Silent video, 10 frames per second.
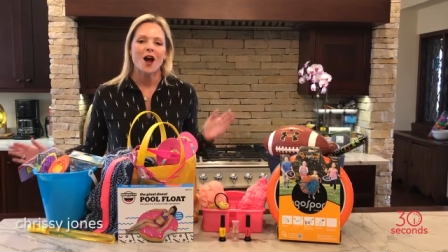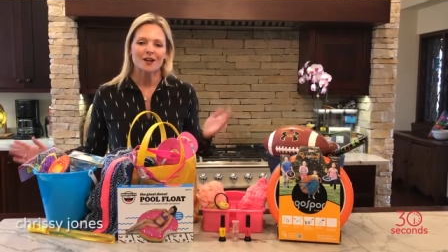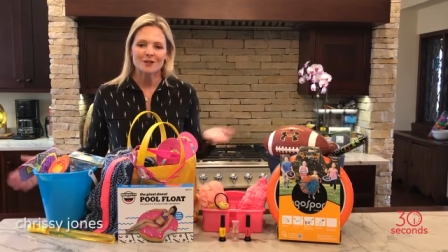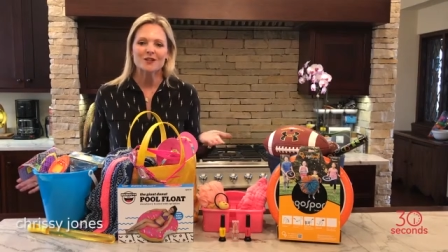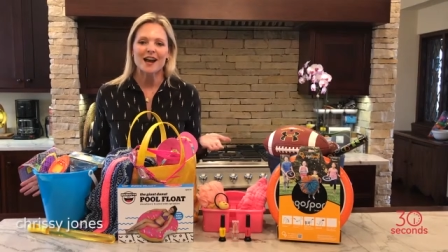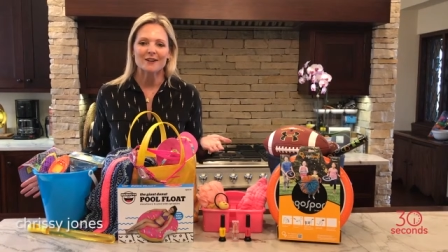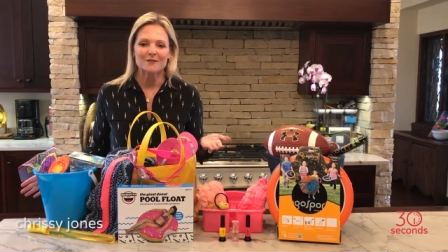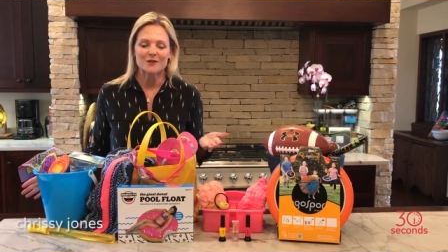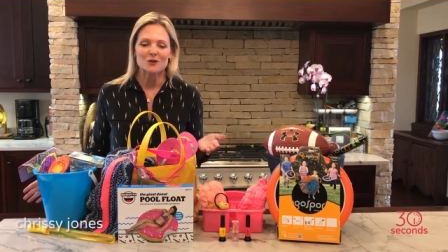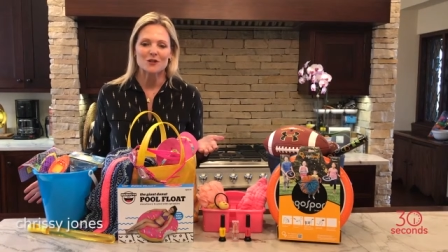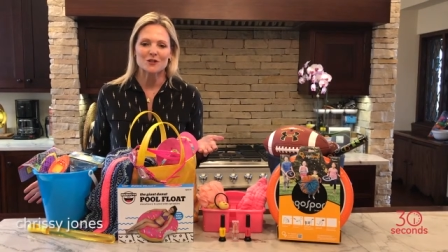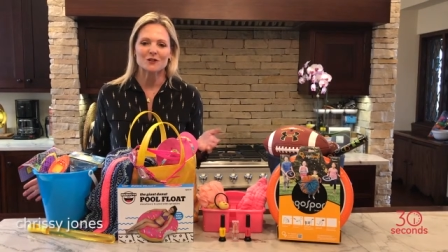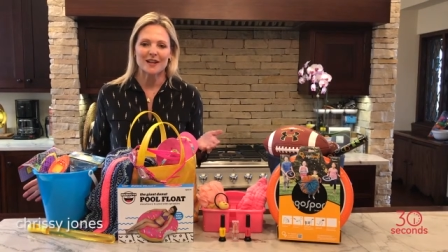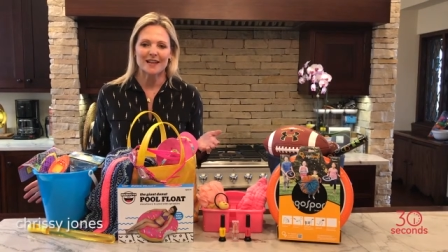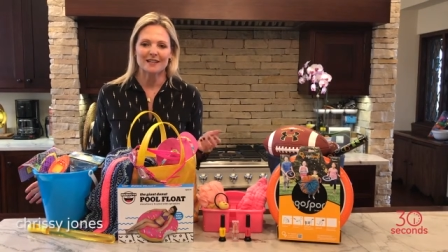Are you tired of the
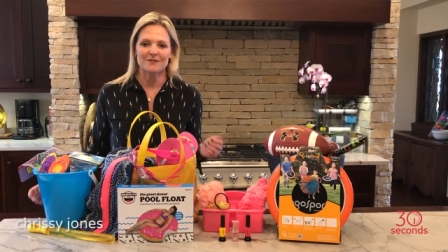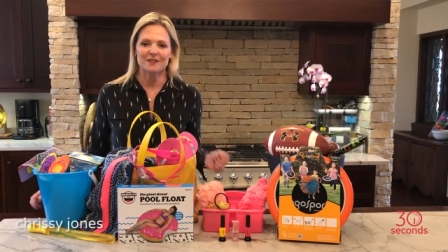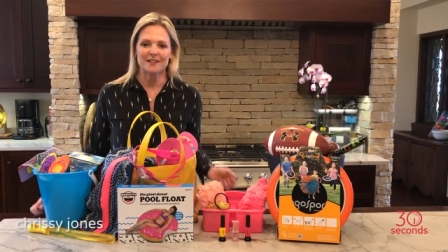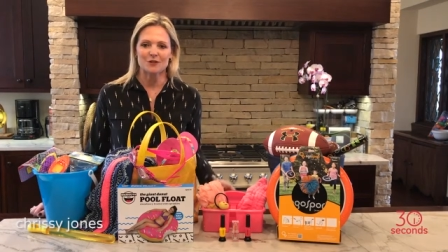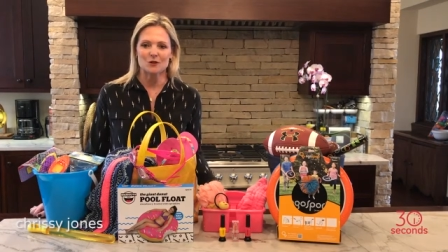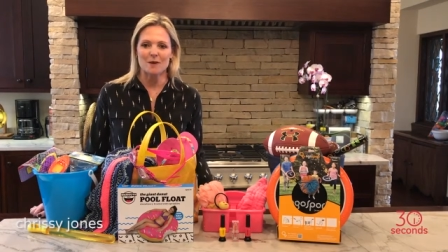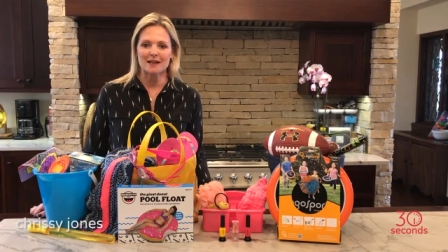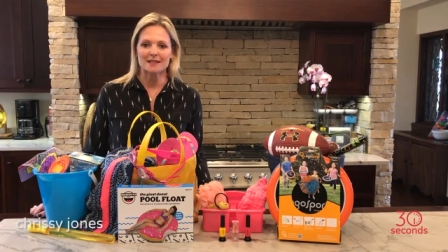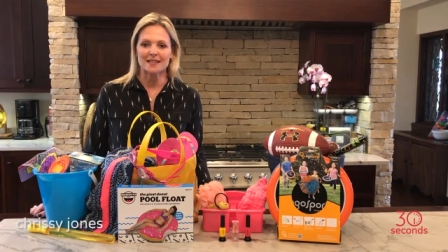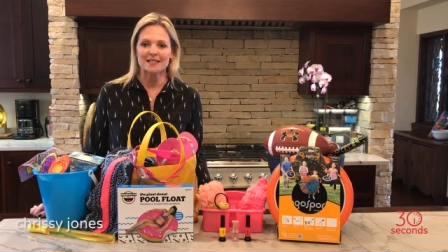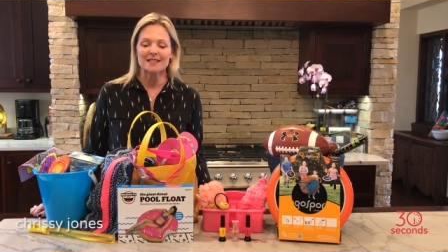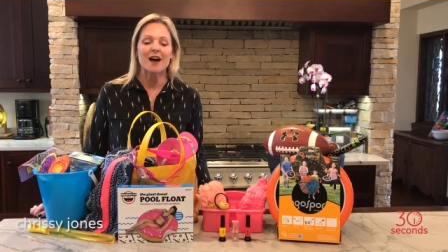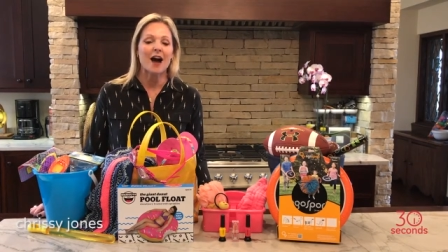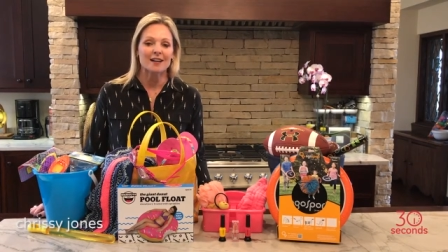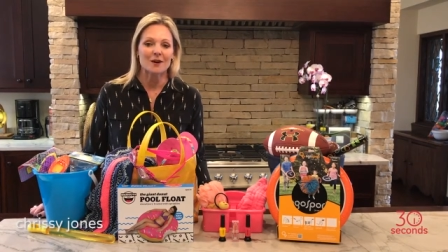traditional candy-filled Easter baskets?
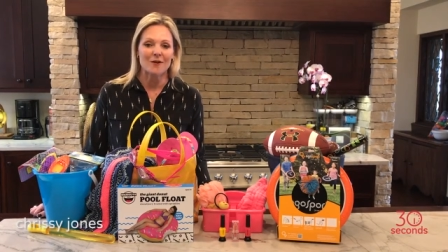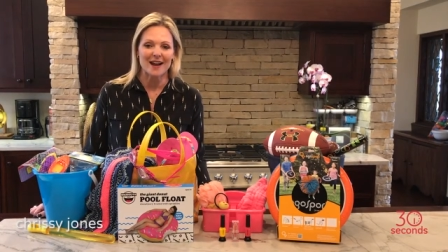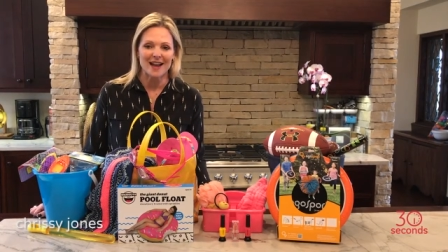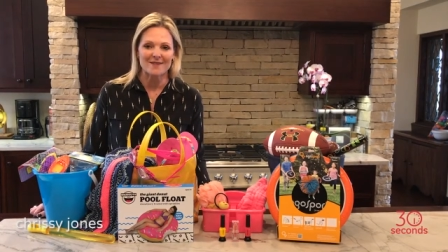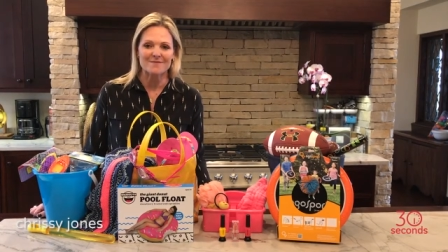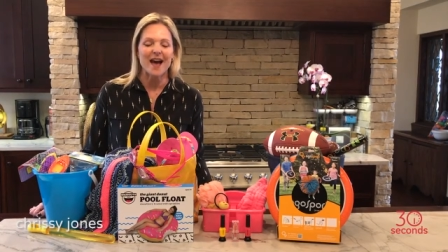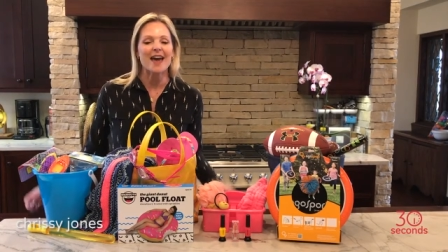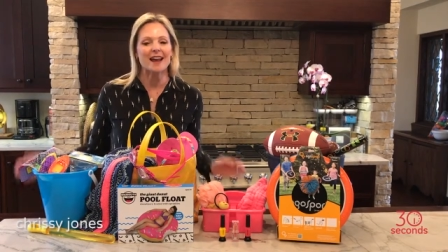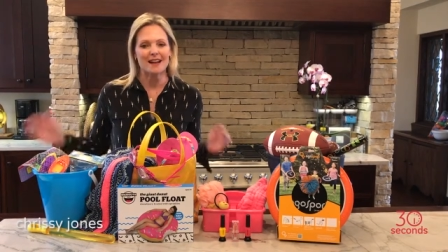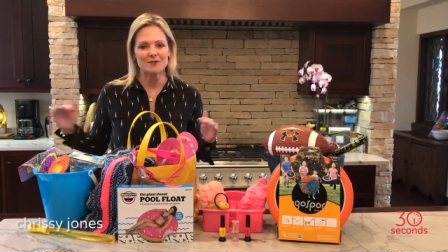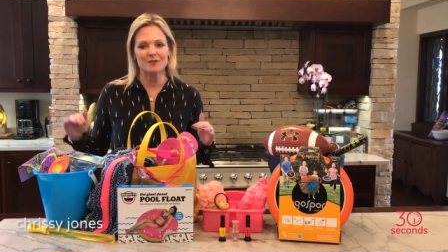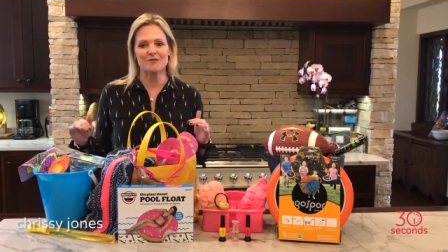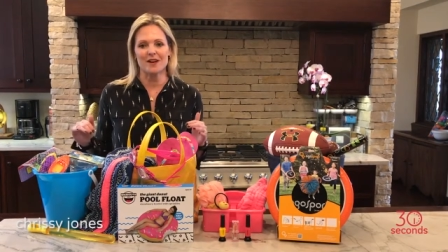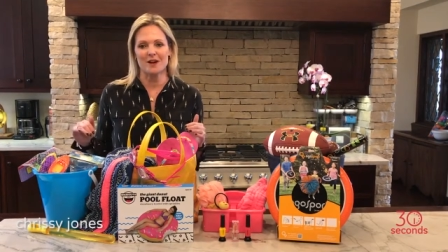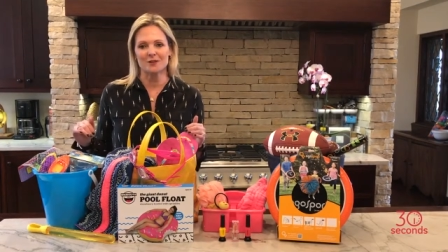I know I am, and I have some
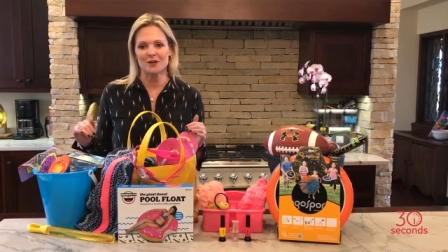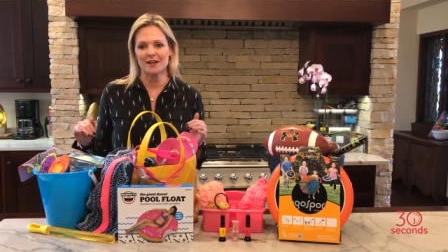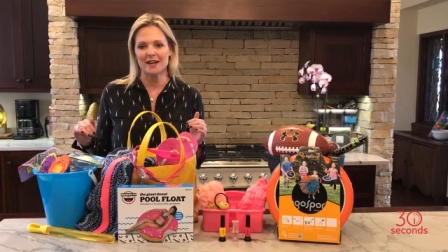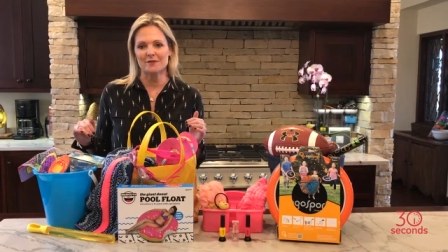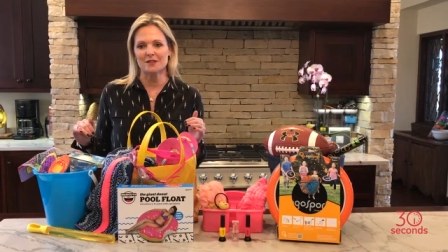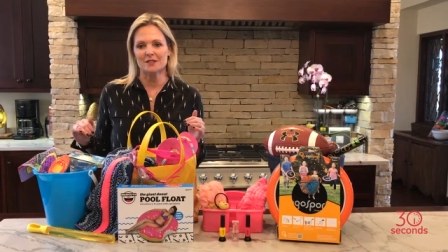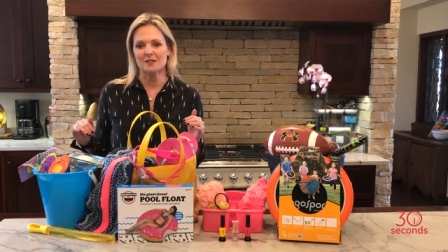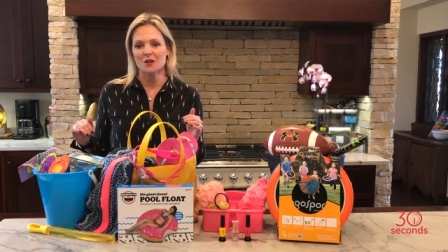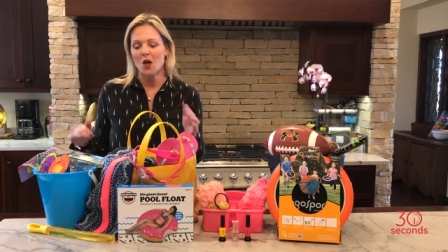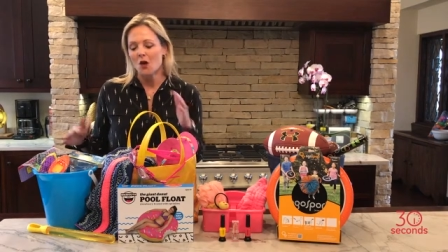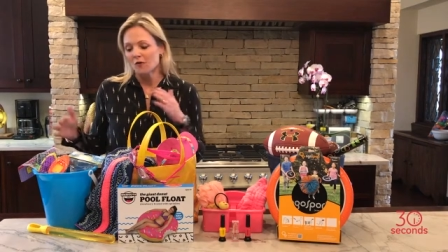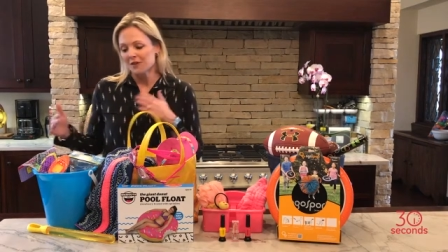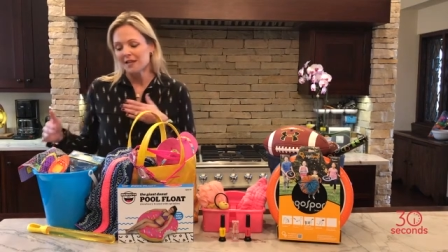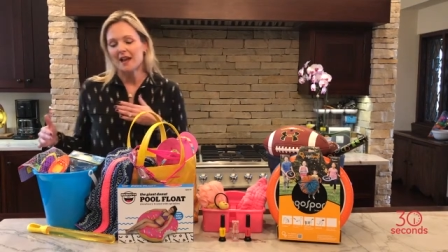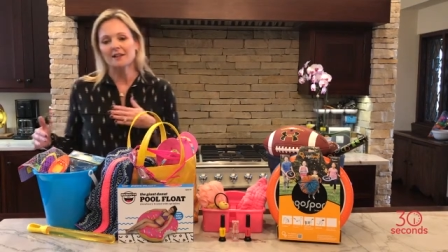fun alternatives.
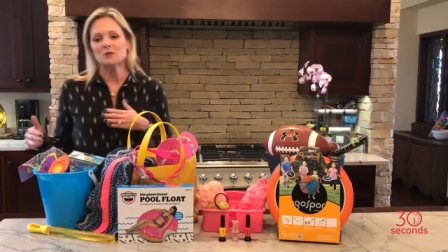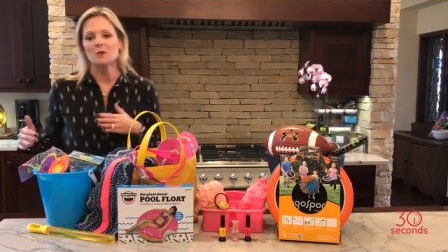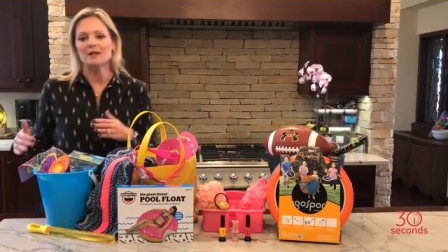For the youngest